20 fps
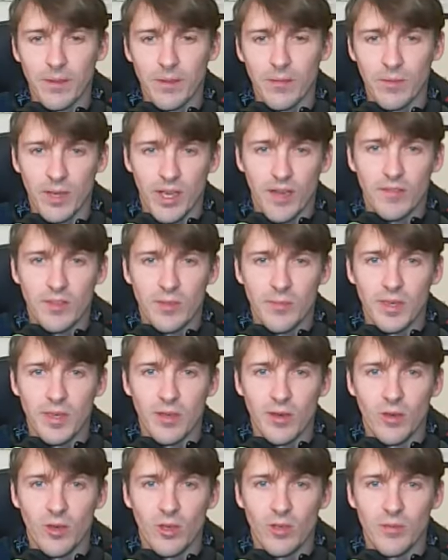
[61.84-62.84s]
we have to be at
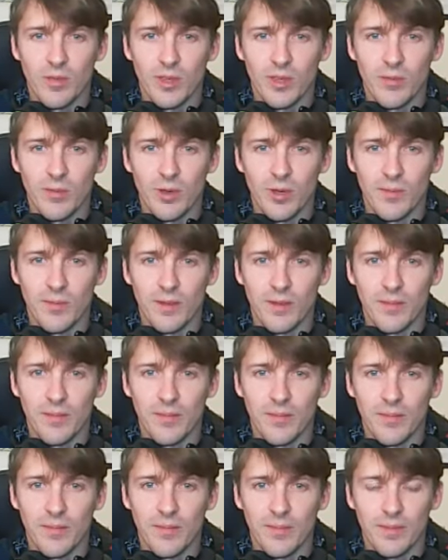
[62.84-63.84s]
home at the moment
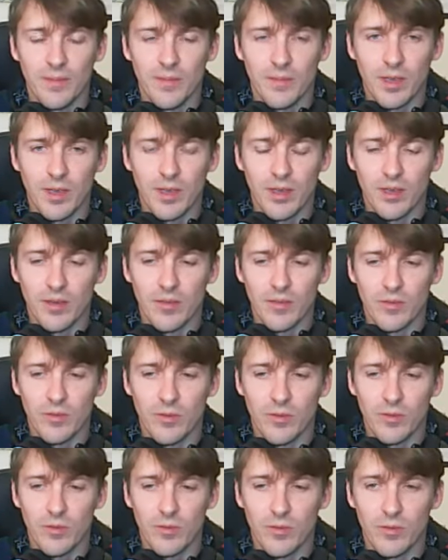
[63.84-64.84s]
uh,
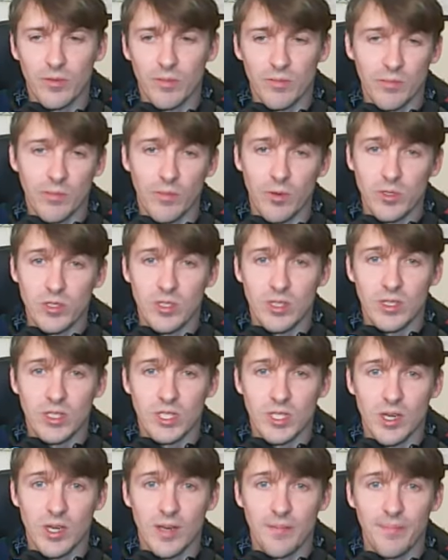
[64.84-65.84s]
most of the
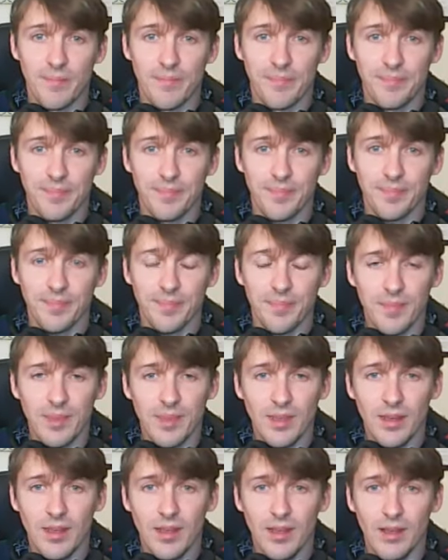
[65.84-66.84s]
time.
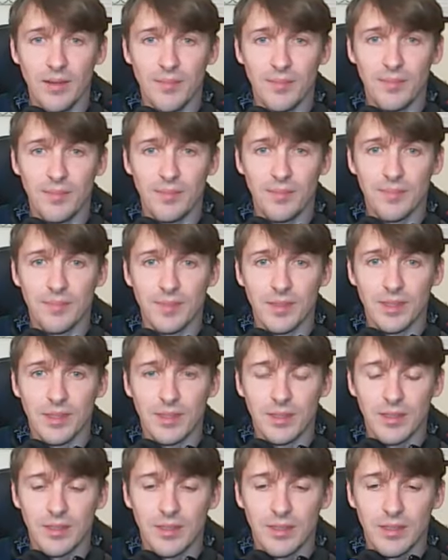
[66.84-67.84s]
Um,
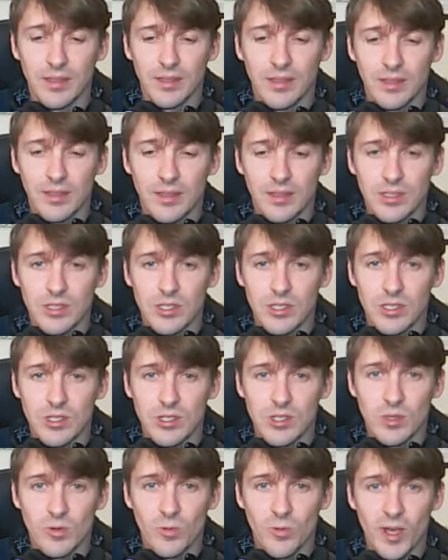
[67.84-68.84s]
it's
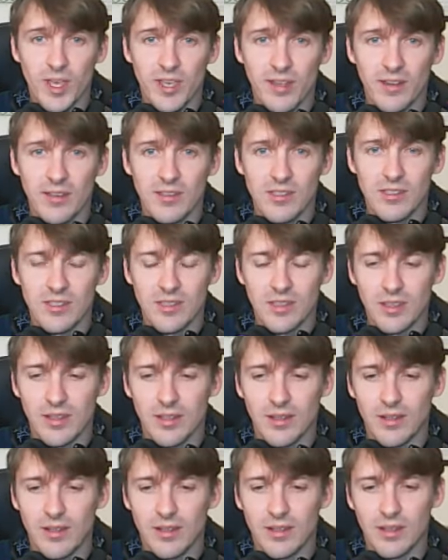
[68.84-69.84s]
just the way it is,
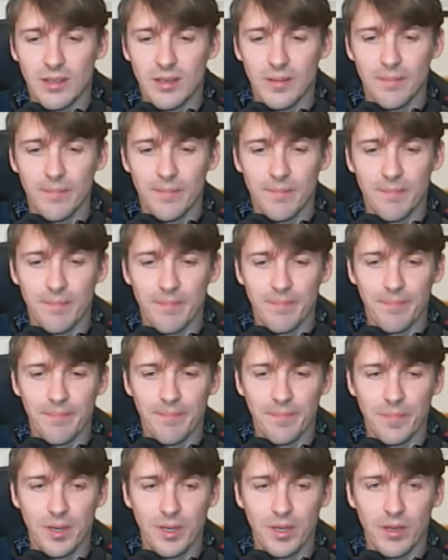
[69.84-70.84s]
and um,
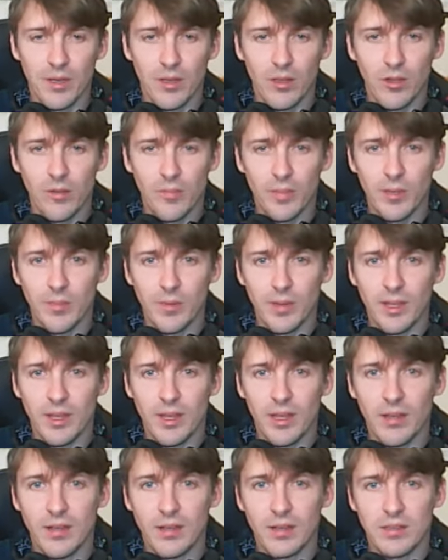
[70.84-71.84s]
but a lot of people
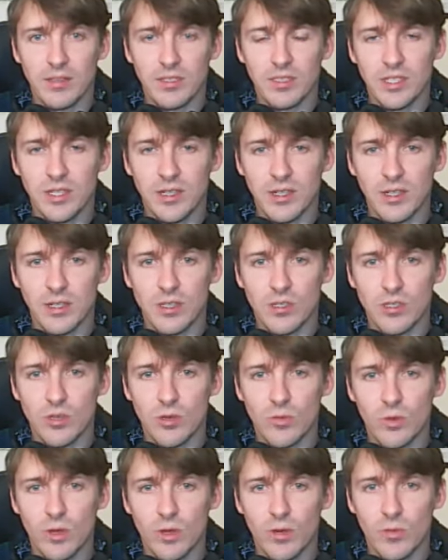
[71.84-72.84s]
aren't dealing so
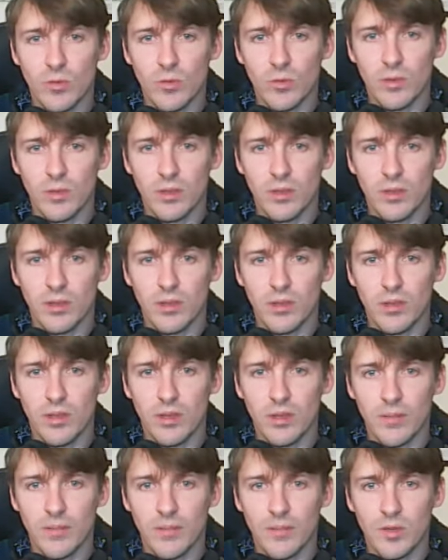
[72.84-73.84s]
well with
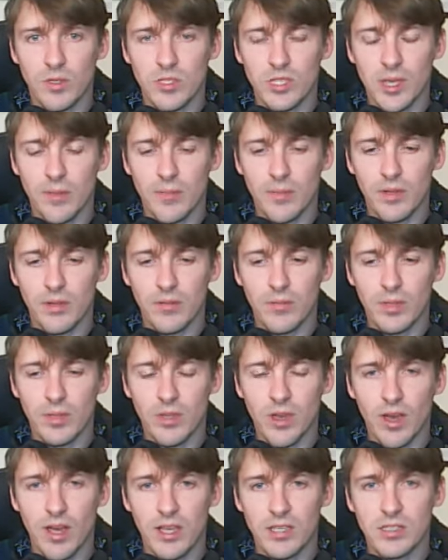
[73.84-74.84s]
um, what's happening with
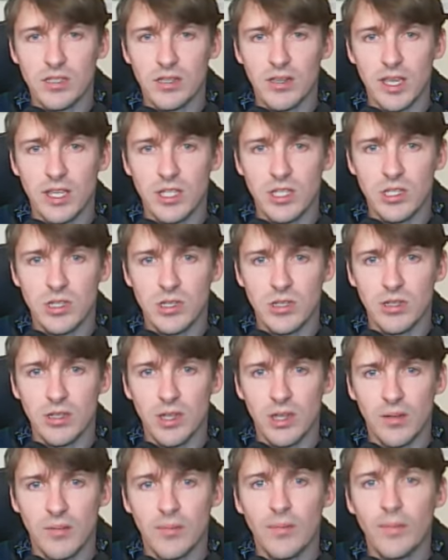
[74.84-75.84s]
the isolation
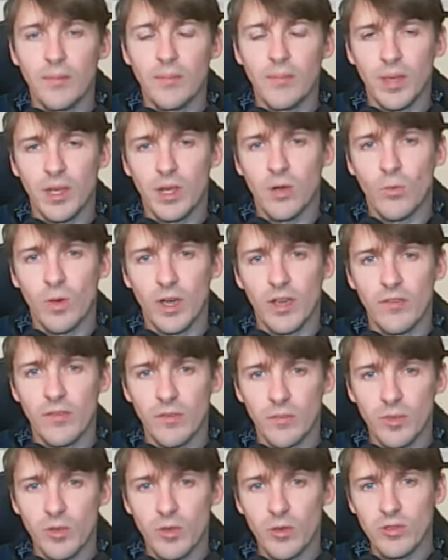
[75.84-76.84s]
and being away
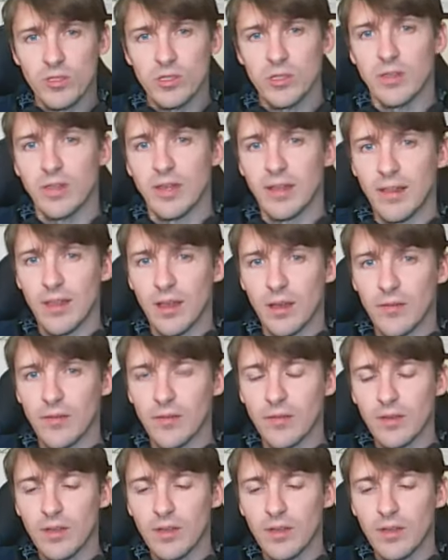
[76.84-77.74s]
from those that they love,